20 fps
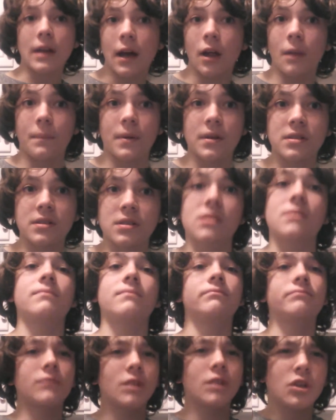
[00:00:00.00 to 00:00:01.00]
help us,
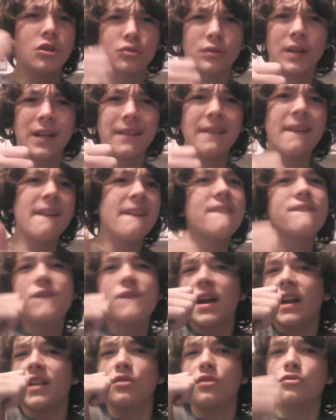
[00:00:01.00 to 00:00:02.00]
great.
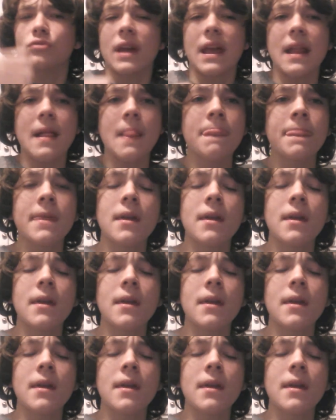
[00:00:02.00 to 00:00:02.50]
Fucking great.